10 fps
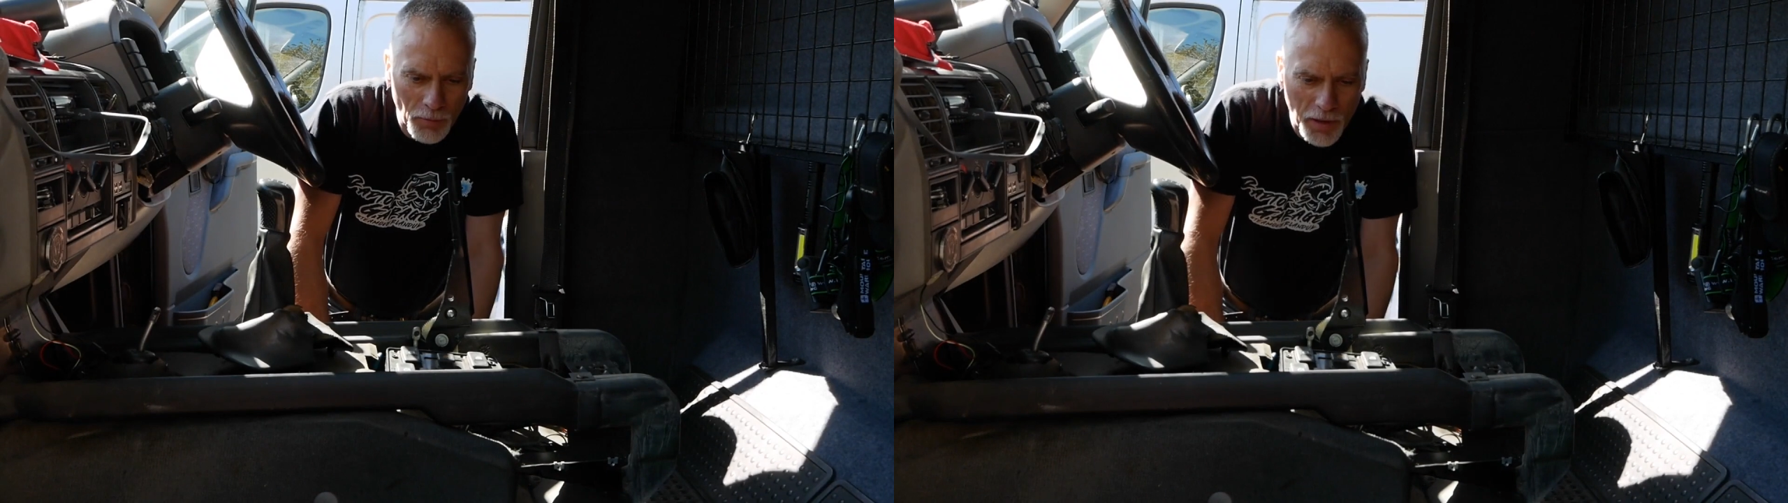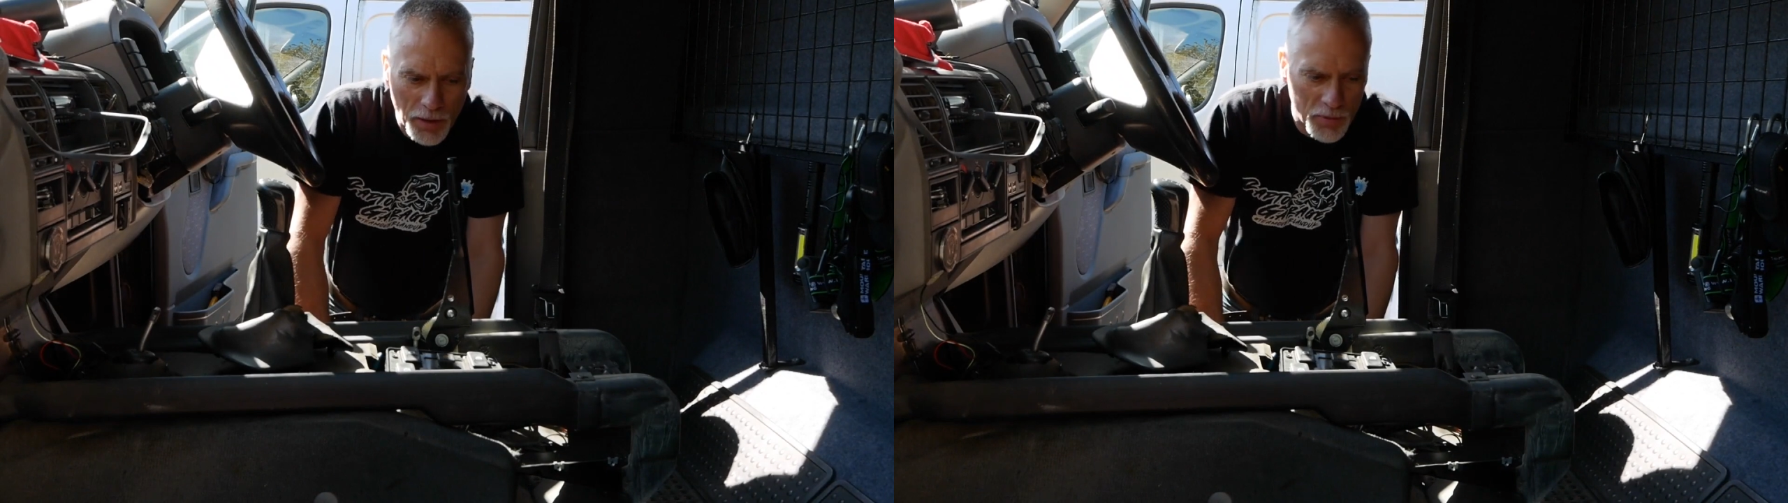
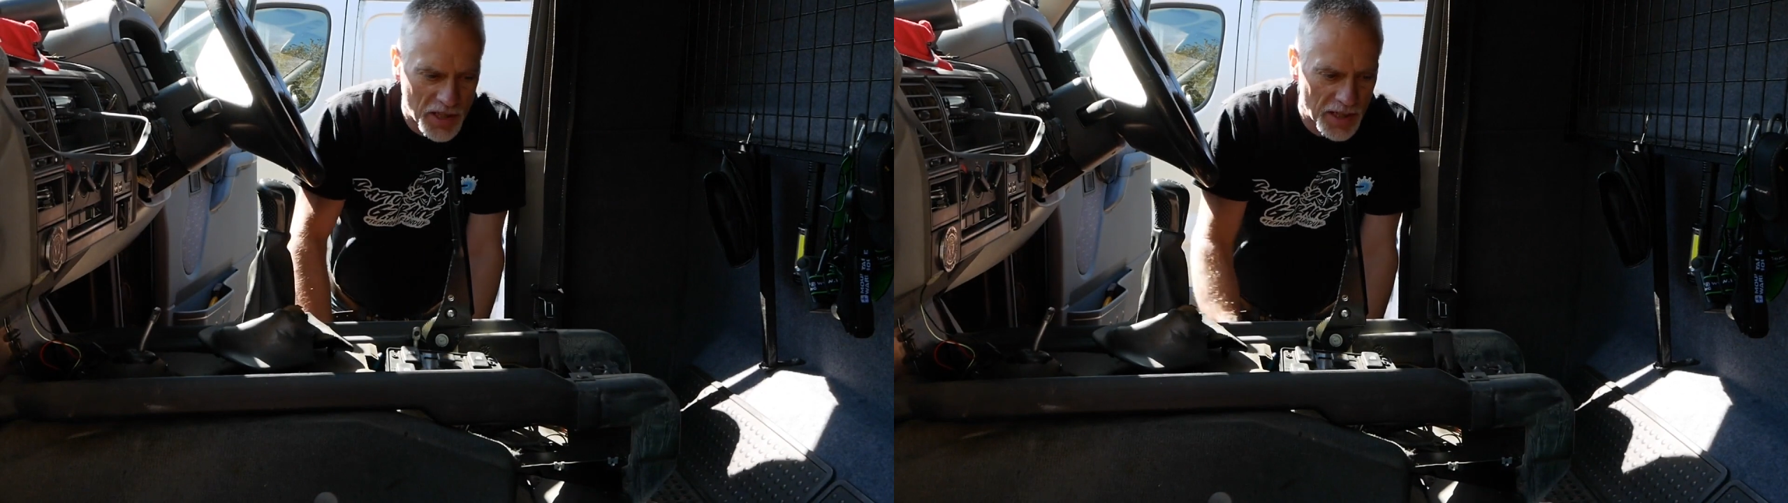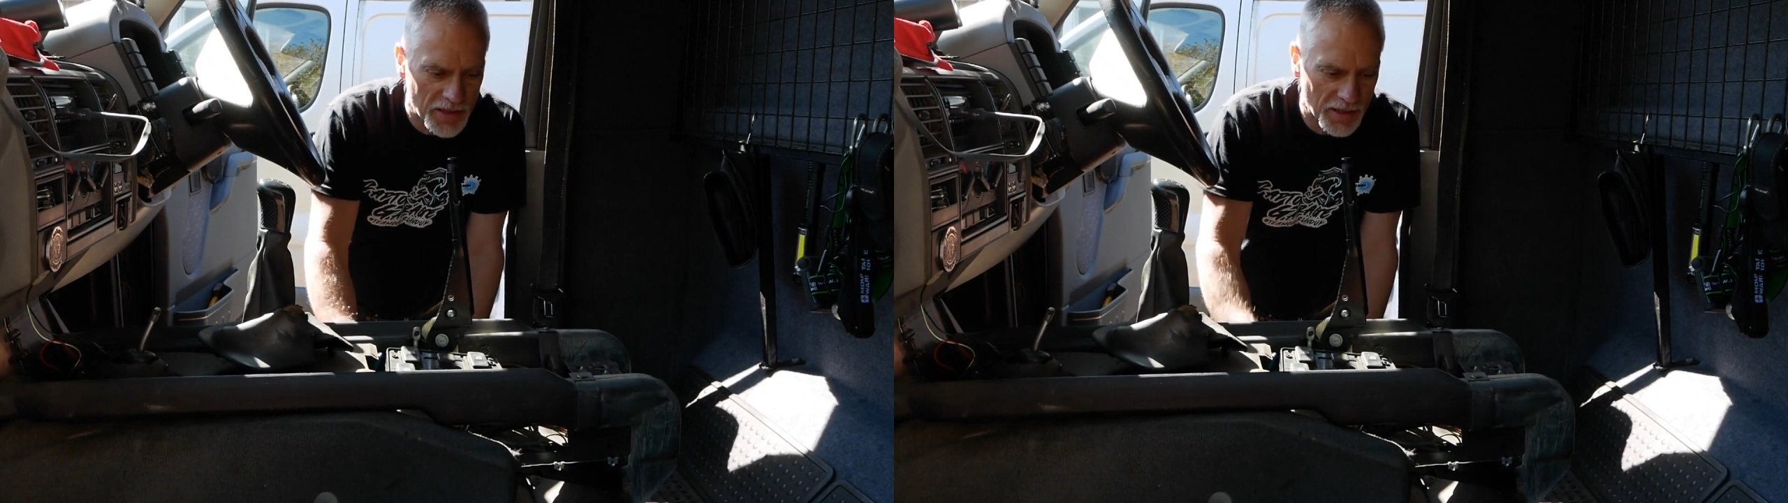while I was
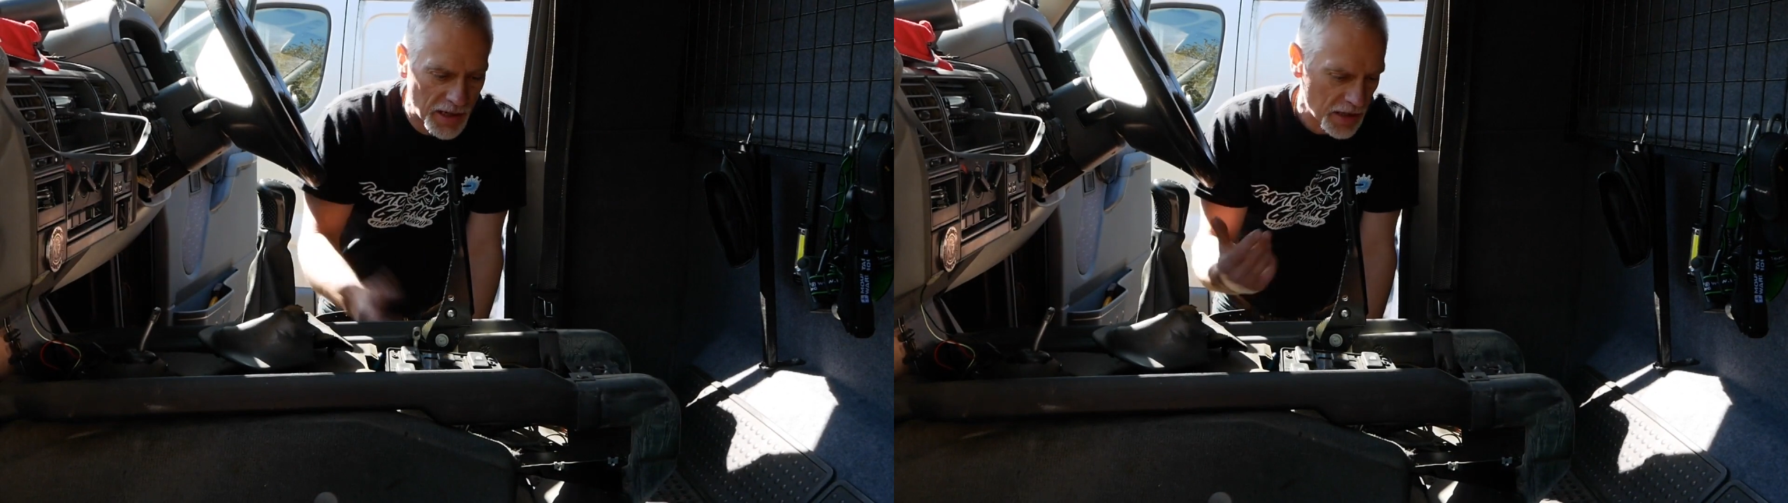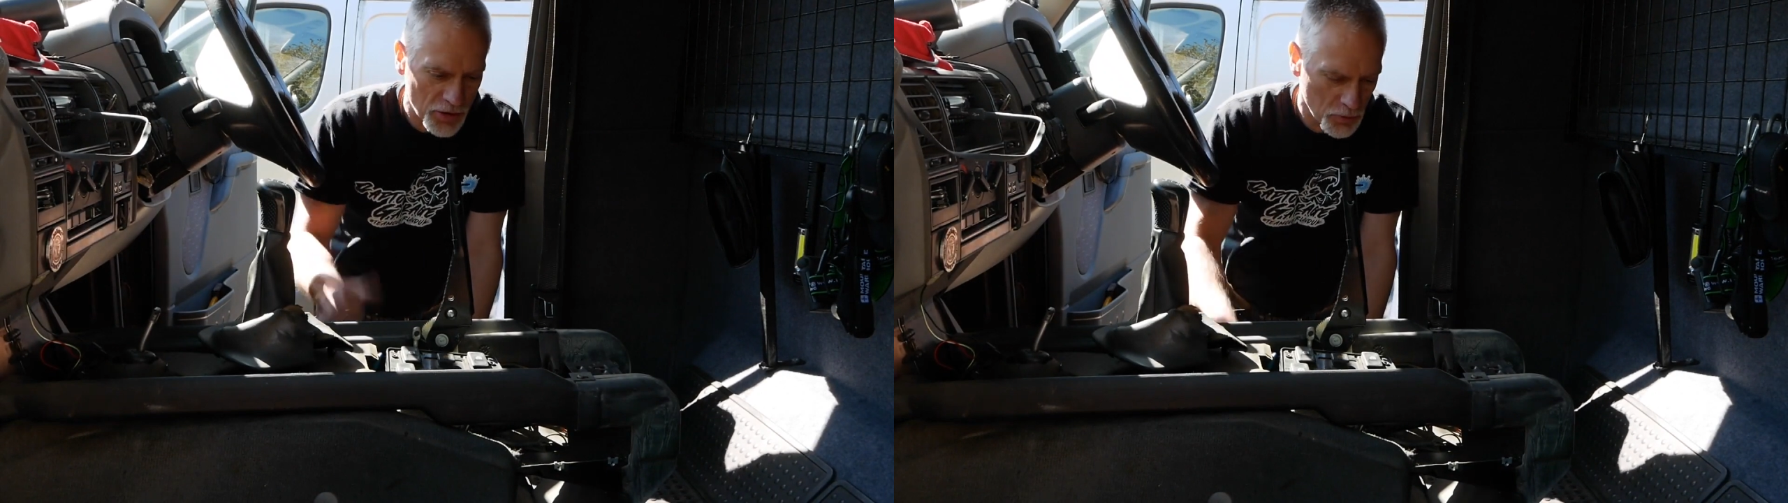at it,
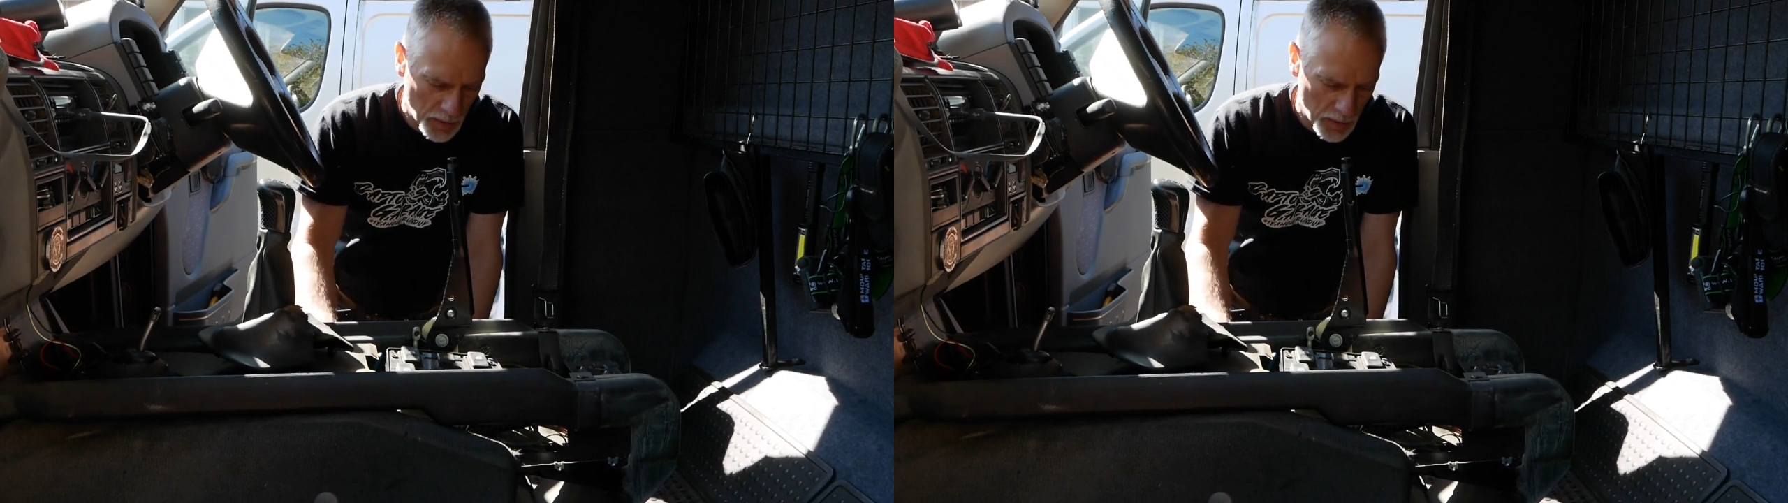I just